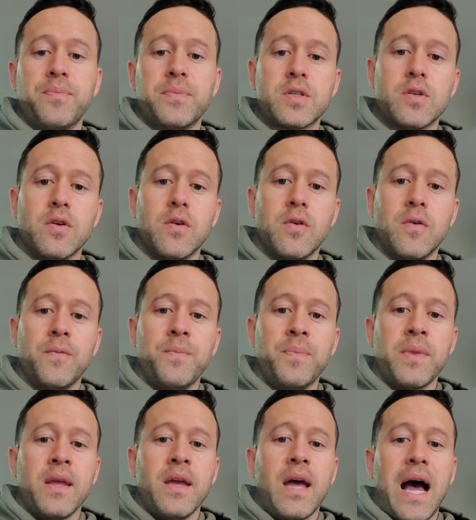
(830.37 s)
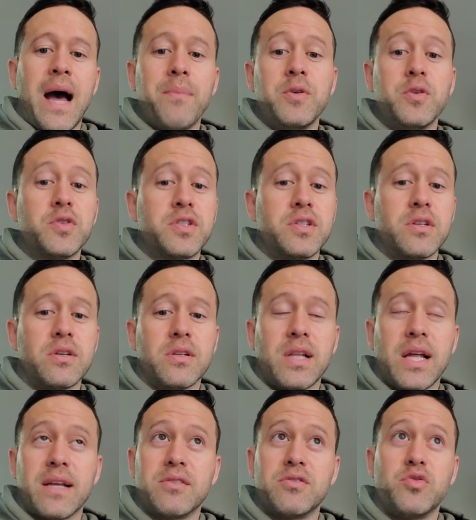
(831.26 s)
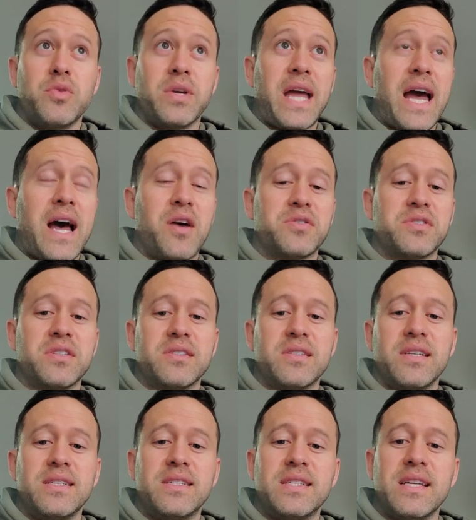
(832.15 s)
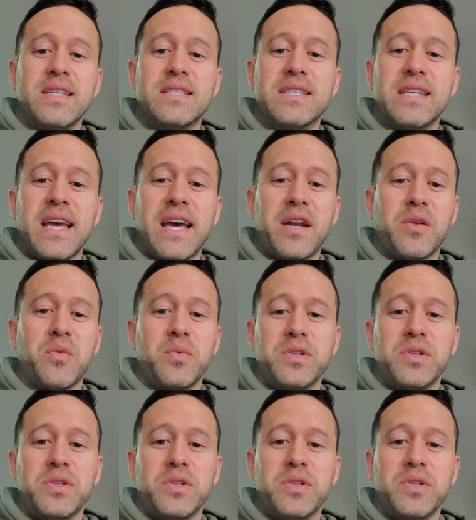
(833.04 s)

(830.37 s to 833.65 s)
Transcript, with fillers: So I'm used to like doing houses in, in Seattle.